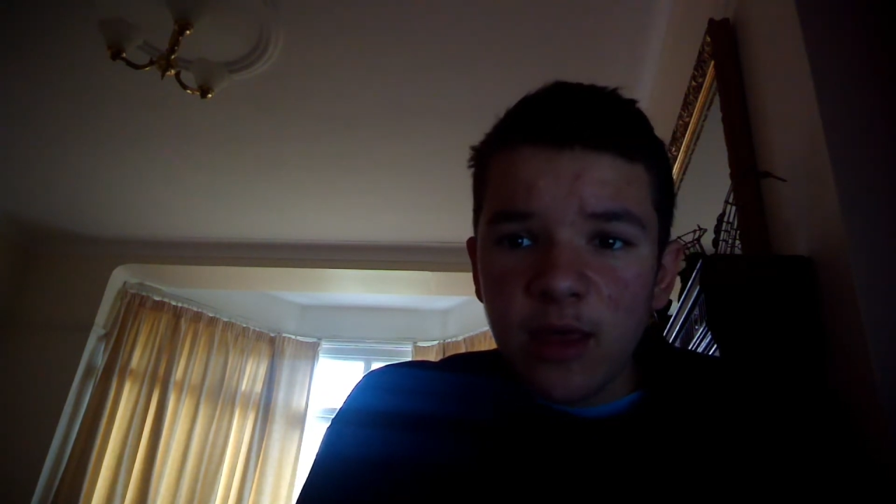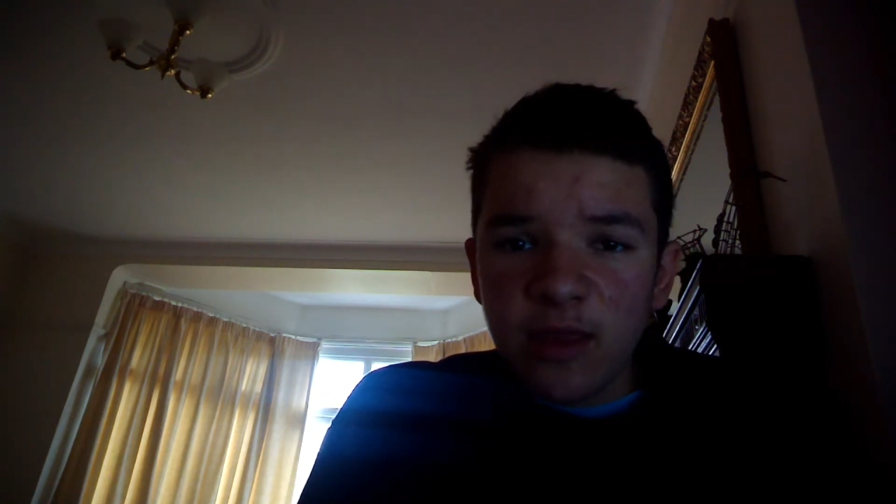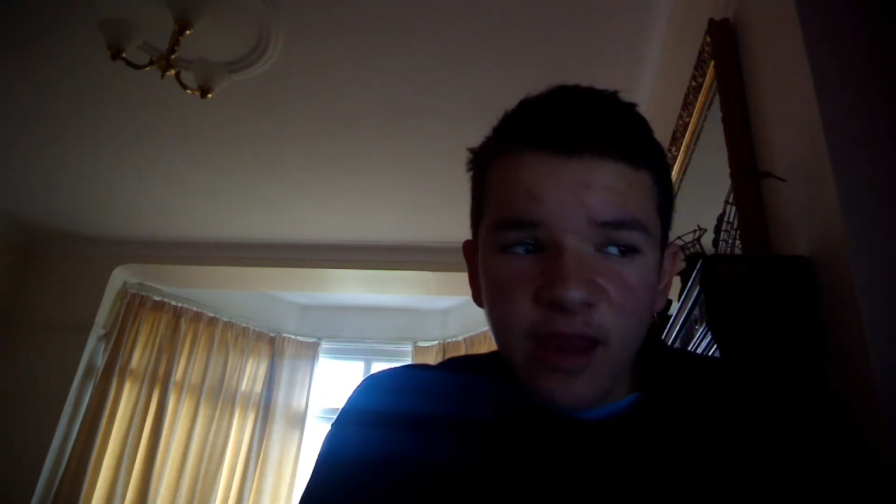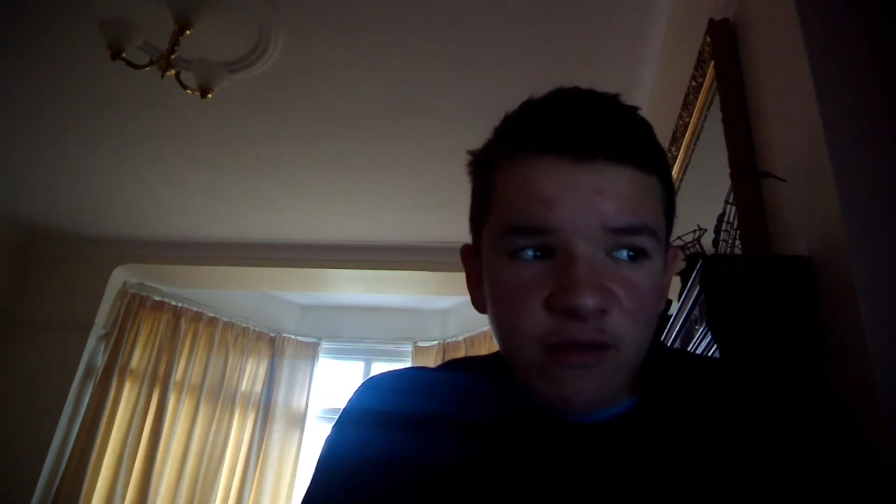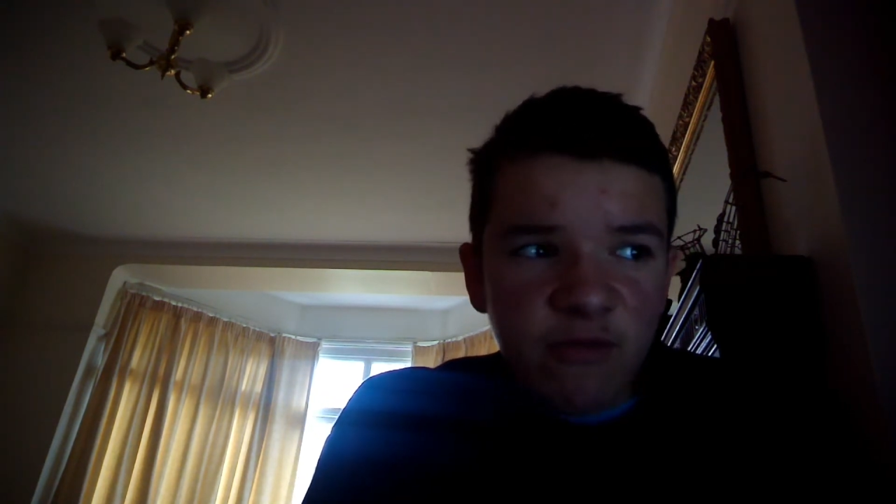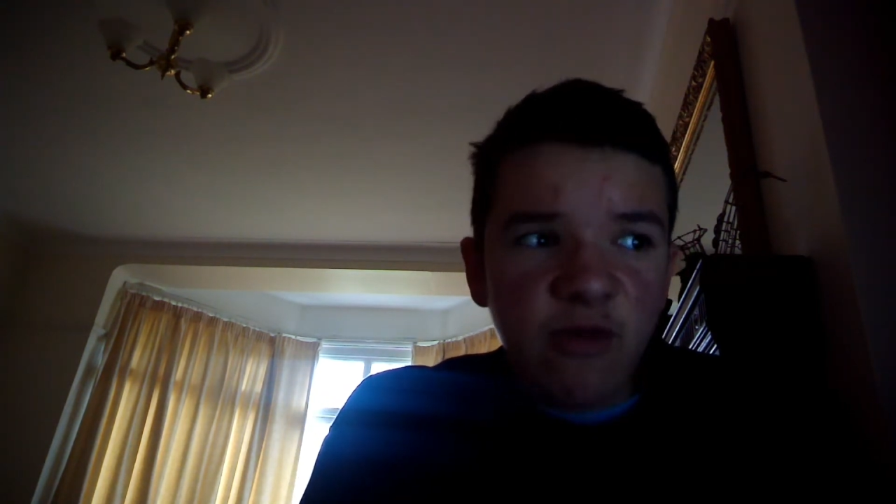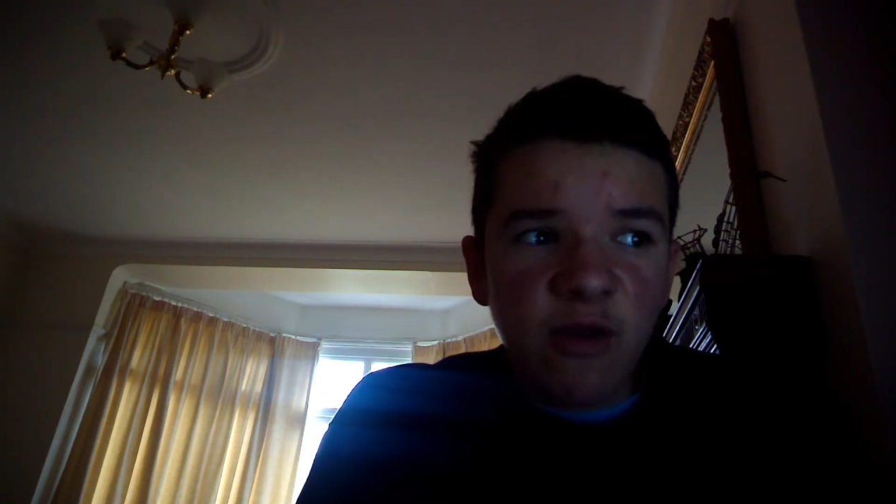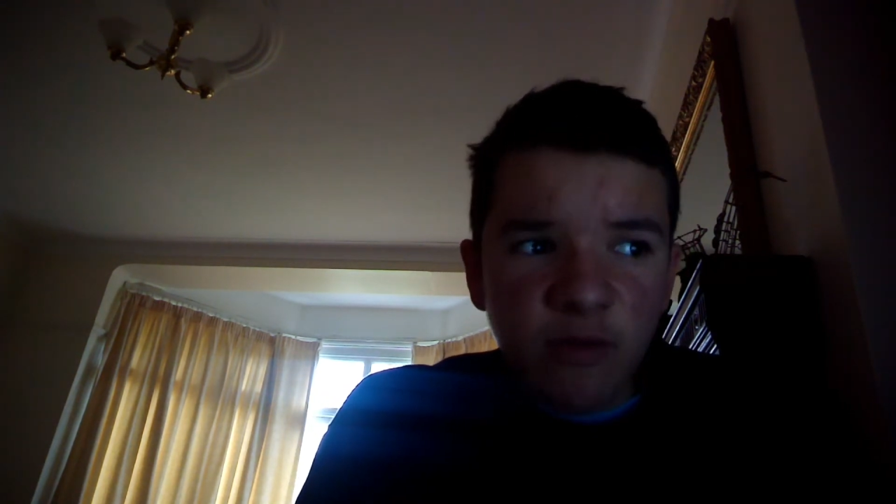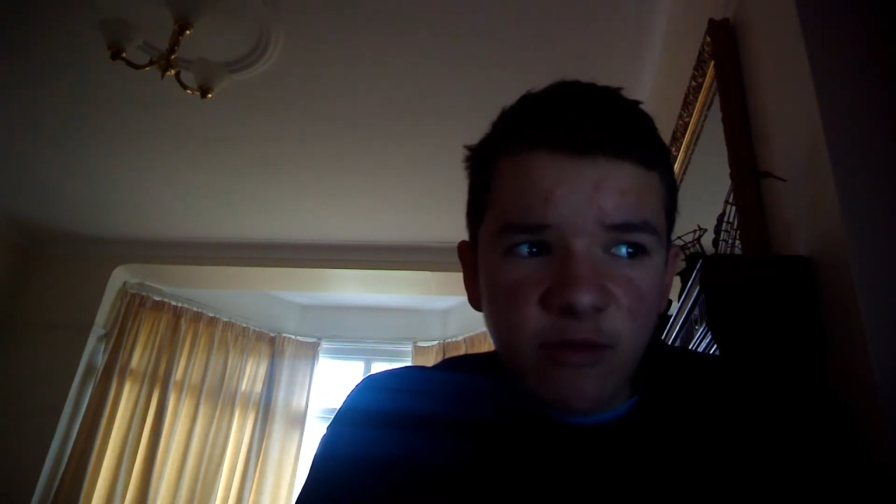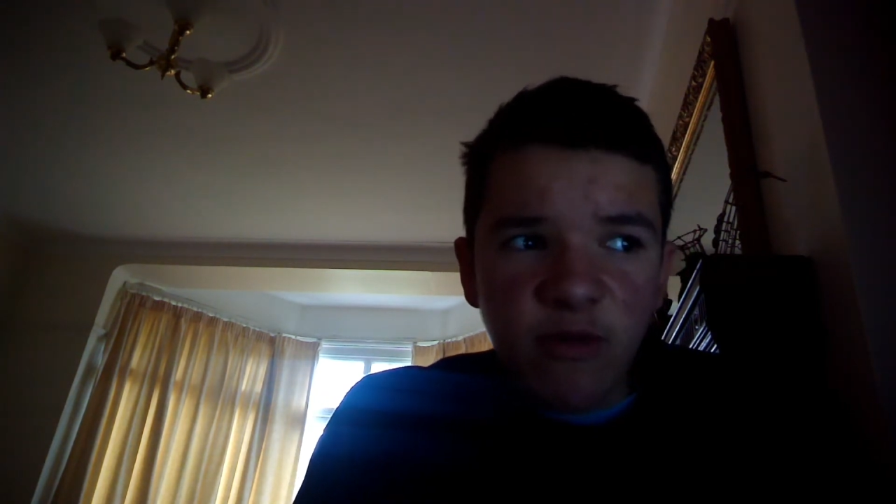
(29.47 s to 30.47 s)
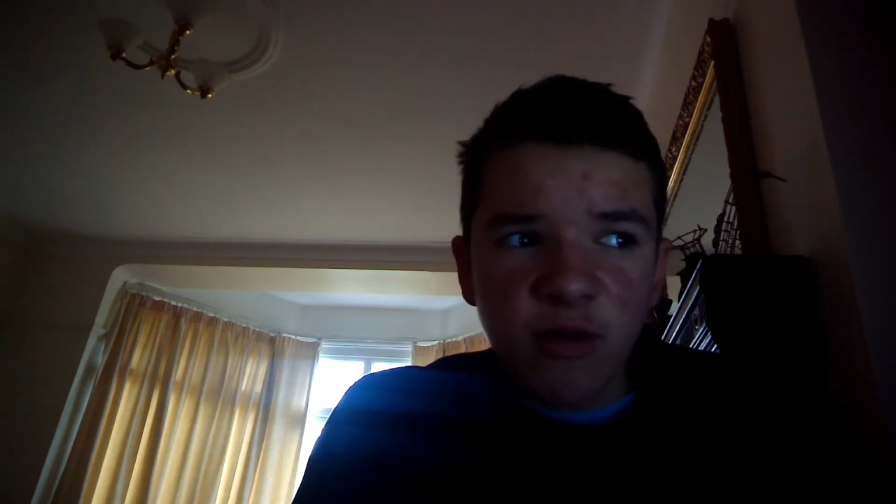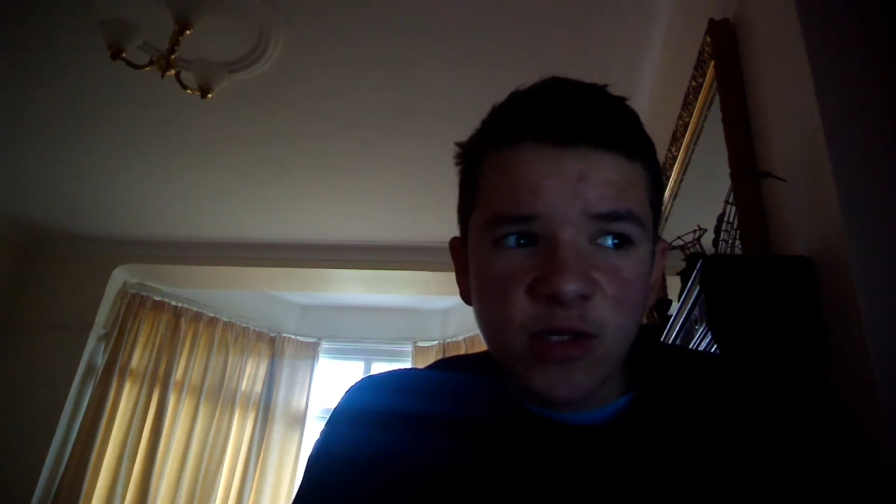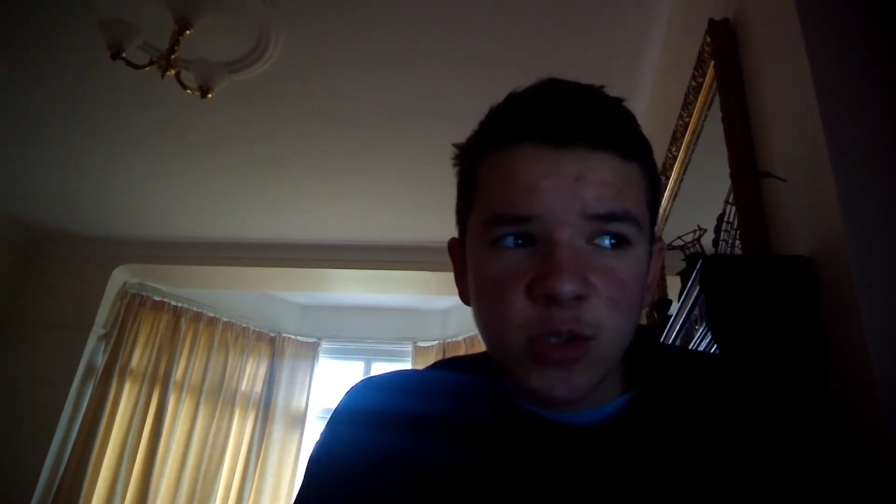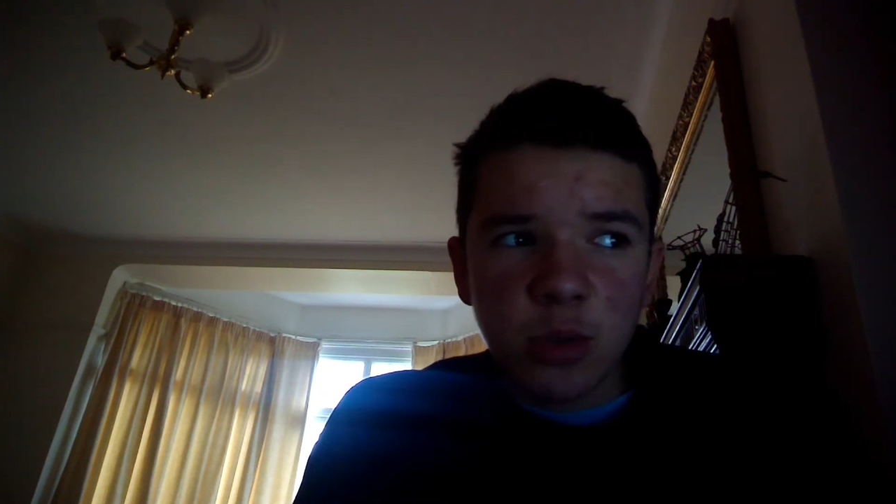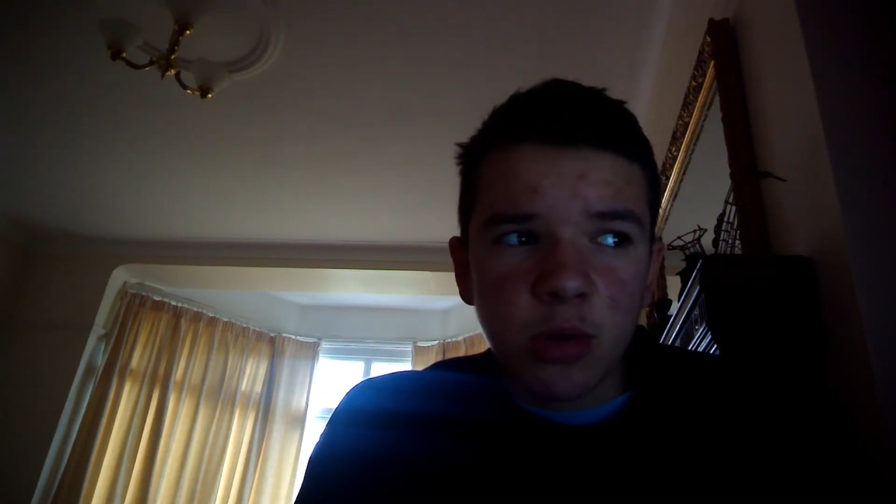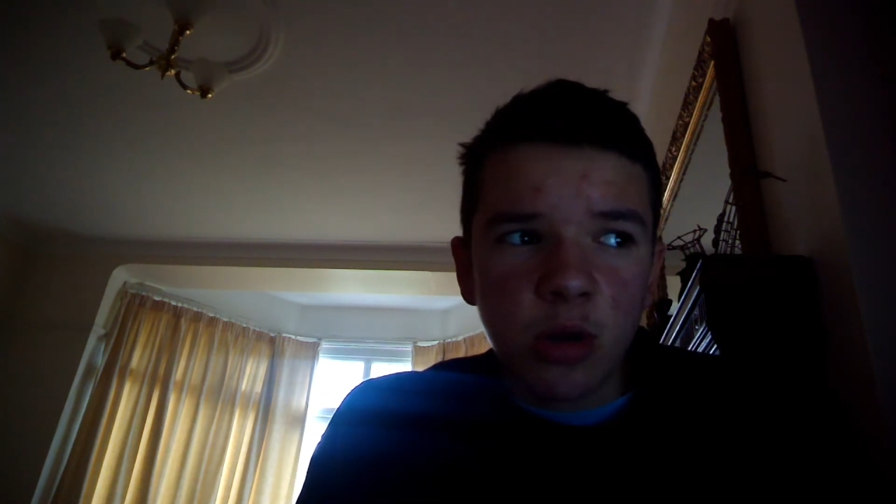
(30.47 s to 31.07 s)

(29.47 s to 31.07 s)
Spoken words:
They have very, very strong